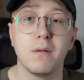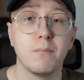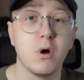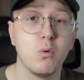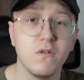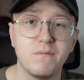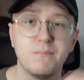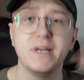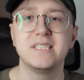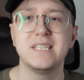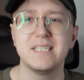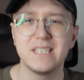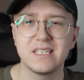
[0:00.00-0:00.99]
But with
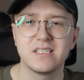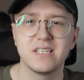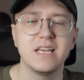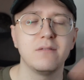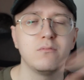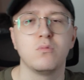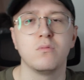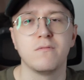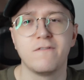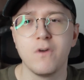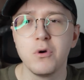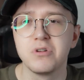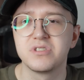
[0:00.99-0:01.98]
BT16
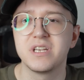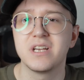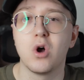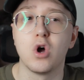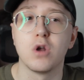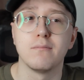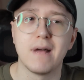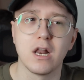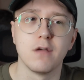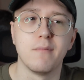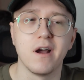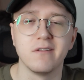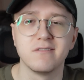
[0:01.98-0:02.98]
focusing on
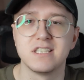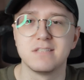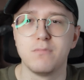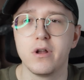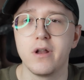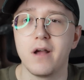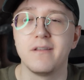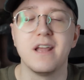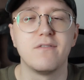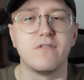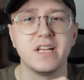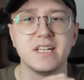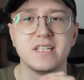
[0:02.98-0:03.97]
Malo Myotismon, I
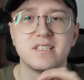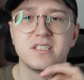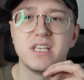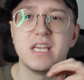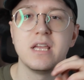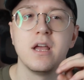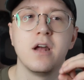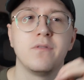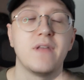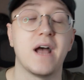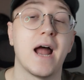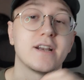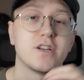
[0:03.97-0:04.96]
definitely can see
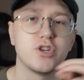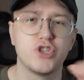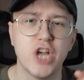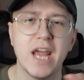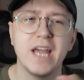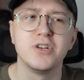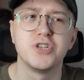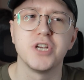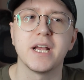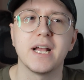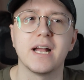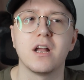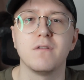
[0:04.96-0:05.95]
that
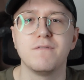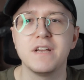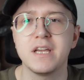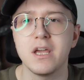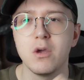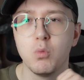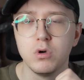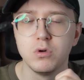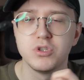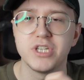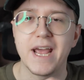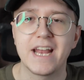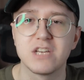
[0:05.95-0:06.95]
changing. And I think it will
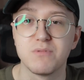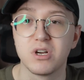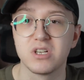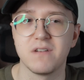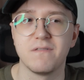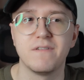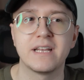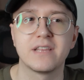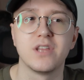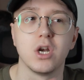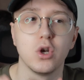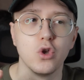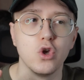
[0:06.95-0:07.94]
change because I think
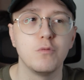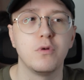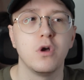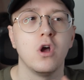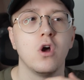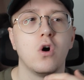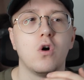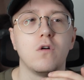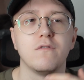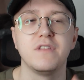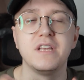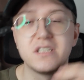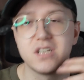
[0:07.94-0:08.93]
the loop
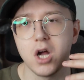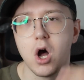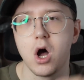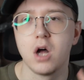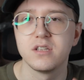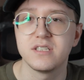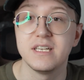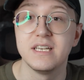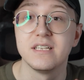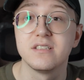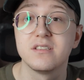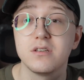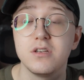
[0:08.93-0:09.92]
of these cards
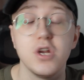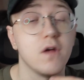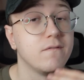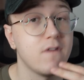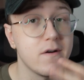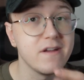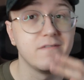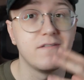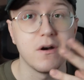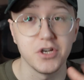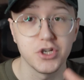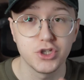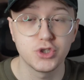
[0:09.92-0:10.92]
is, you know, very,
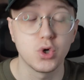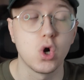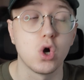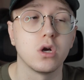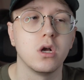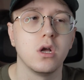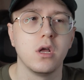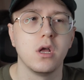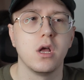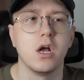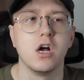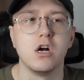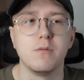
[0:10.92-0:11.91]
very strong,
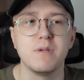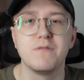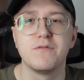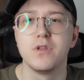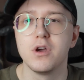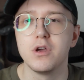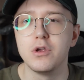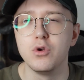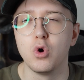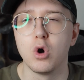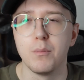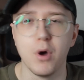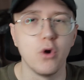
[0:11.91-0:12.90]
even though
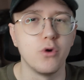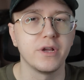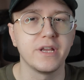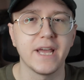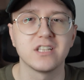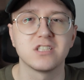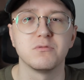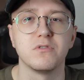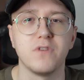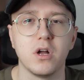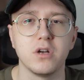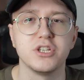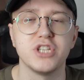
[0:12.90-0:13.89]
your opponent gains some
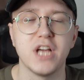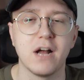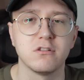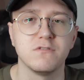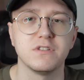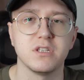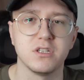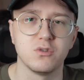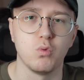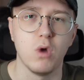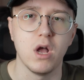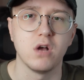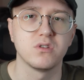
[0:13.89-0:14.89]
advantage out of it as
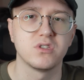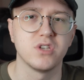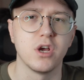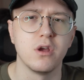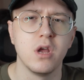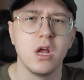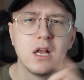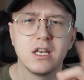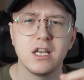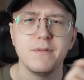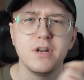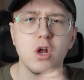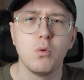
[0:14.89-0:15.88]
well. So
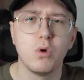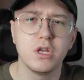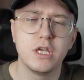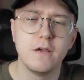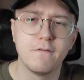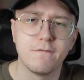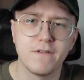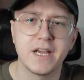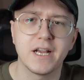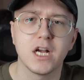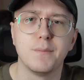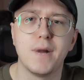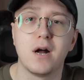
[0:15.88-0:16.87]
let me know what you
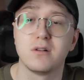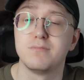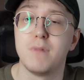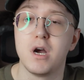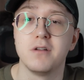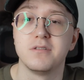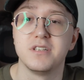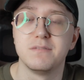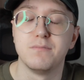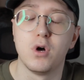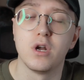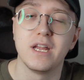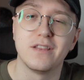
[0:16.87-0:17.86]
think about
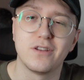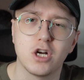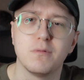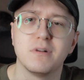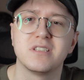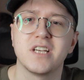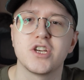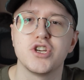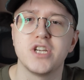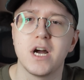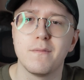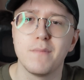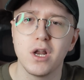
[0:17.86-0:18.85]
Myotismon in the comment section
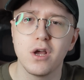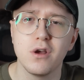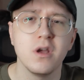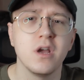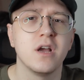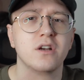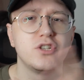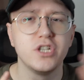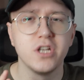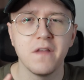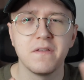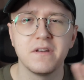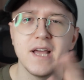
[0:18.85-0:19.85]
down below. Do you
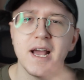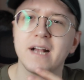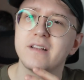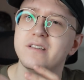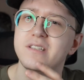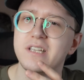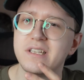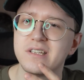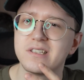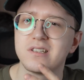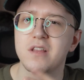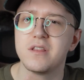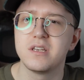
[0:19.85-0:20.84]
like the deck? Do you
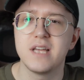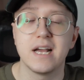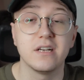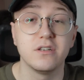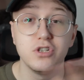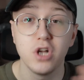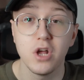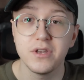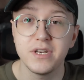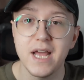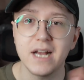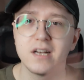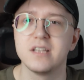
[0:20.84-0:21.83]
dislike the deck? Do you like the
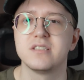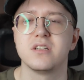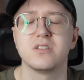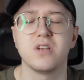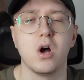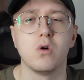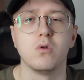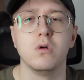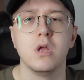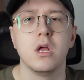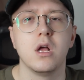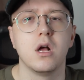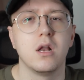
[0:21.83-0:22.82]
deck list as a whole?
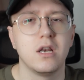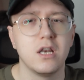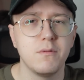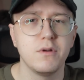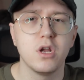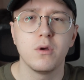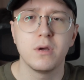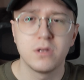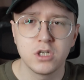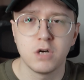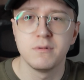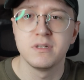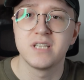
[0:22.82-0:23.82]
Let me know in the
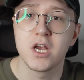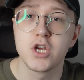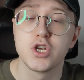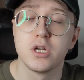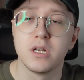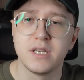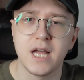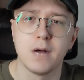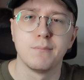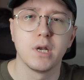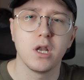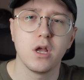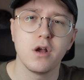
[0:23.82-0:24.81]
comment section down
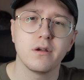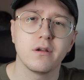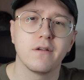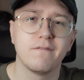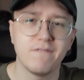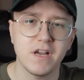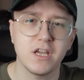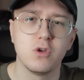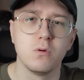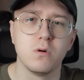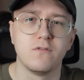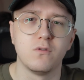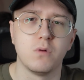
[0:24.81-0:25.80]
below. Thank
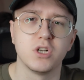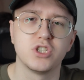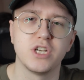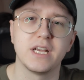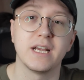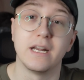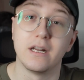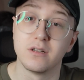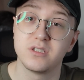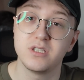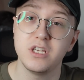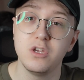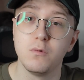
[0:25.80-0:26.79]
you all for watching, and I'll
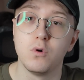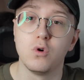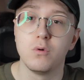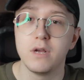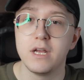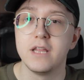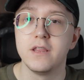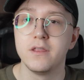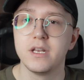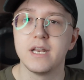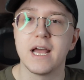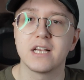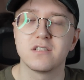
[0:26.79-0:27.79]
see you all in the
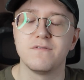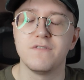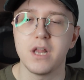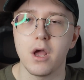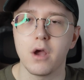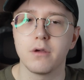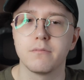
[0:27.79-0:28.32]
next video.